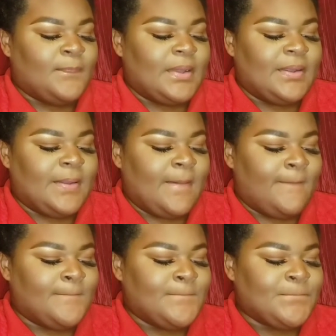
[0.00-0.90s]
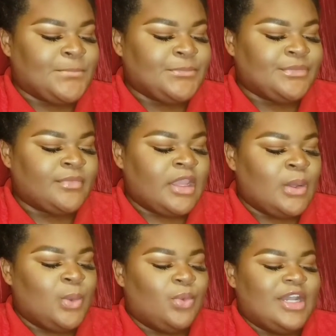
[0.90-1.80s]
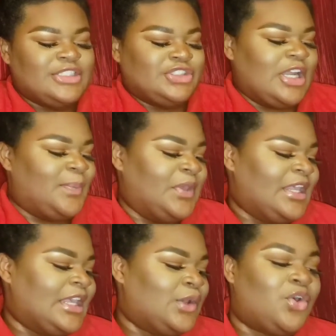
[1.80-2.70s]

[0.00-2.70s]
Um, what is your opinion